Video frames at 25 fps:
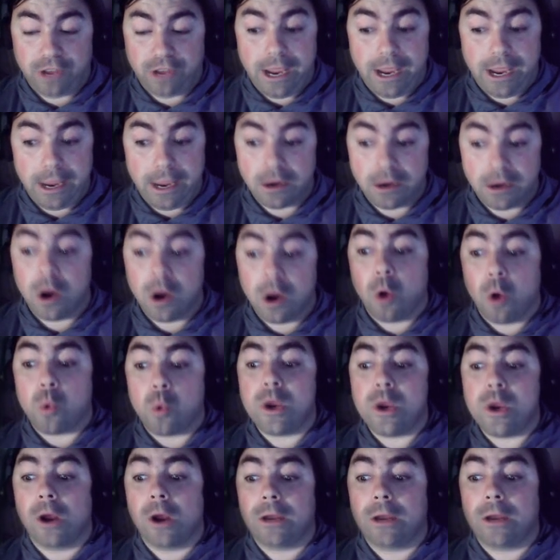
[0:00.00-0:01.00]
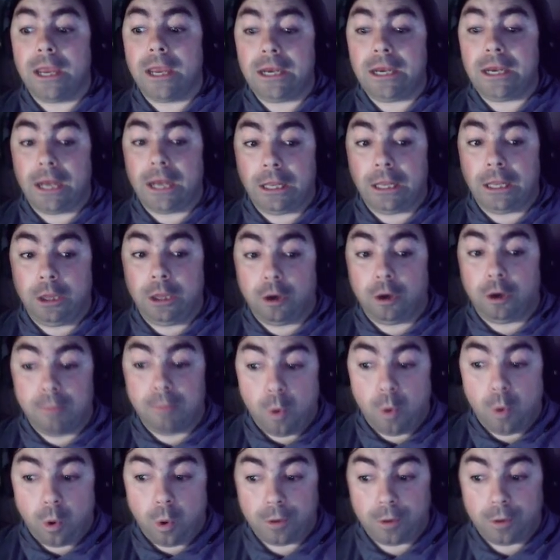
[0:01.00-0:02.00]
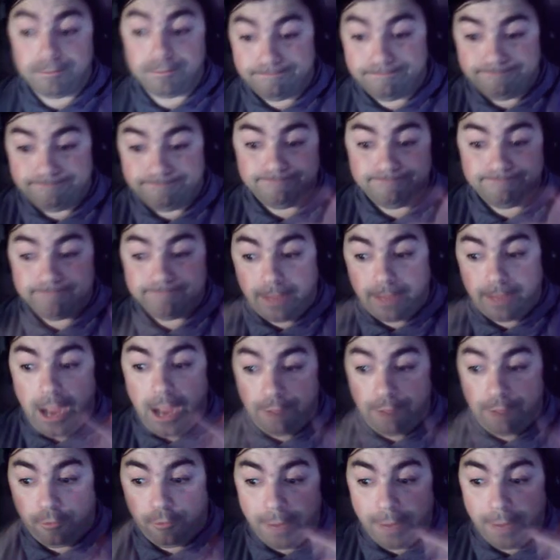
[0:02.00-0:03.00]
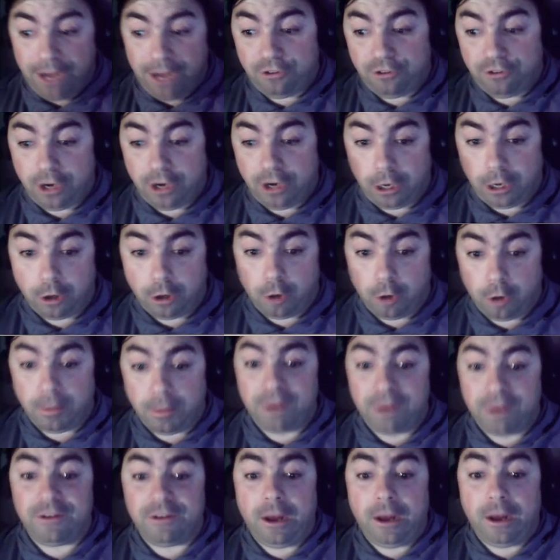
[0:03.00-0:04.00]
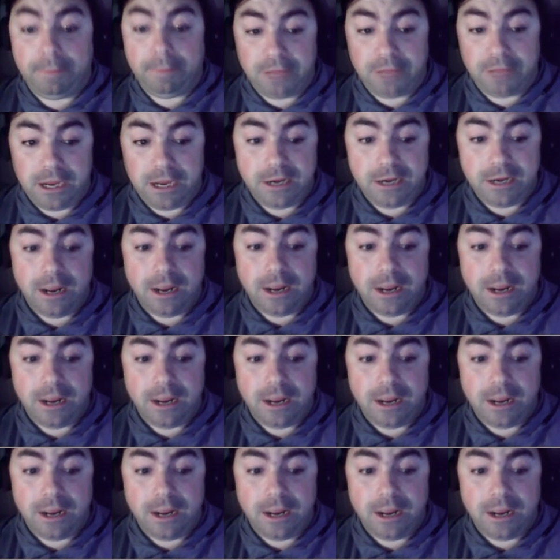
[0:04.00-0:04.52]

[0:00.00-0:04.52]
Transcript: And we are getting a little more confirmation, a little bit of an update